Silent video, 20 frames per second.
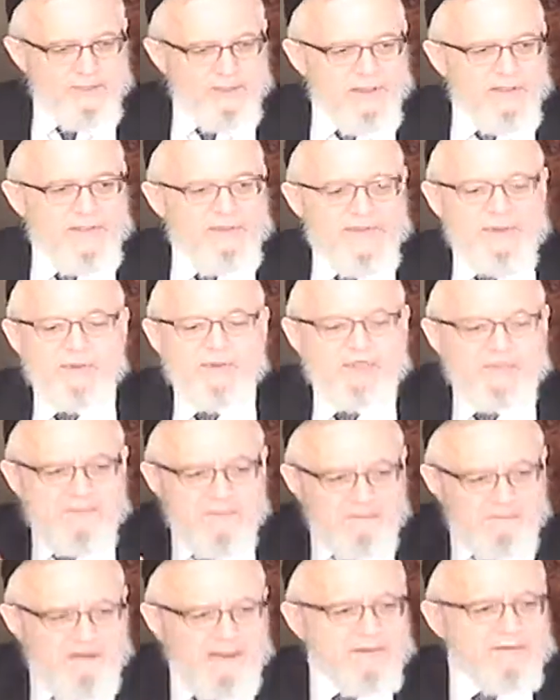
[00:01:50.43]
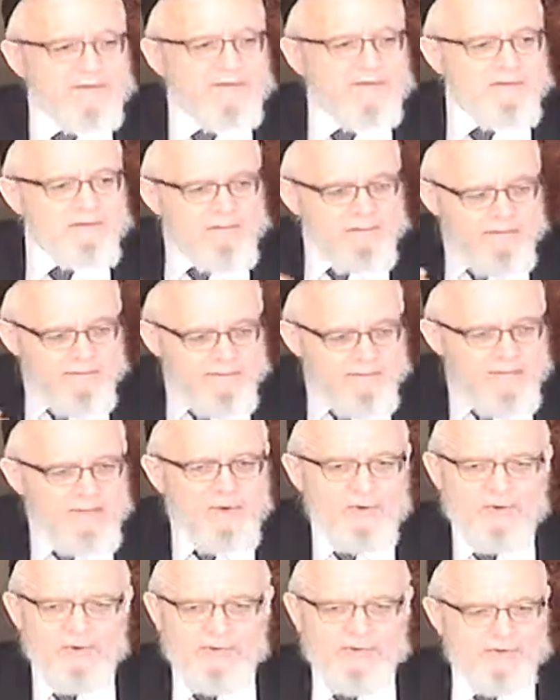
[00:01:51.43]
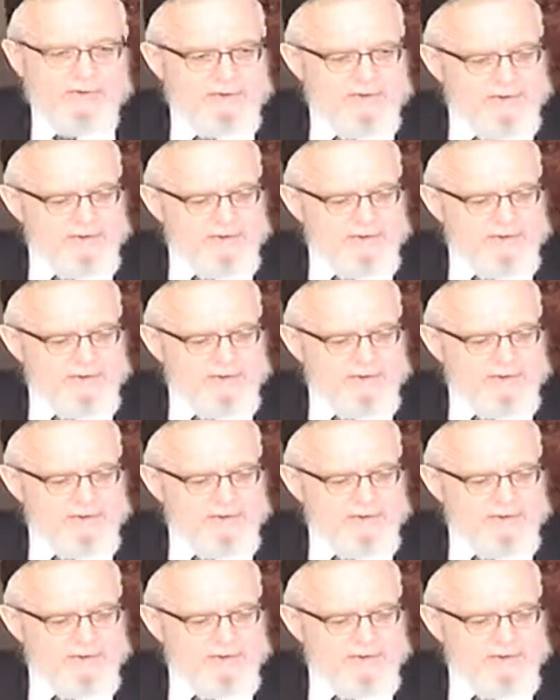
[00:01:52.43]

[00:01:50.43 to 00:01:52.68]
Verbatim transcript: And then we speak about the miracles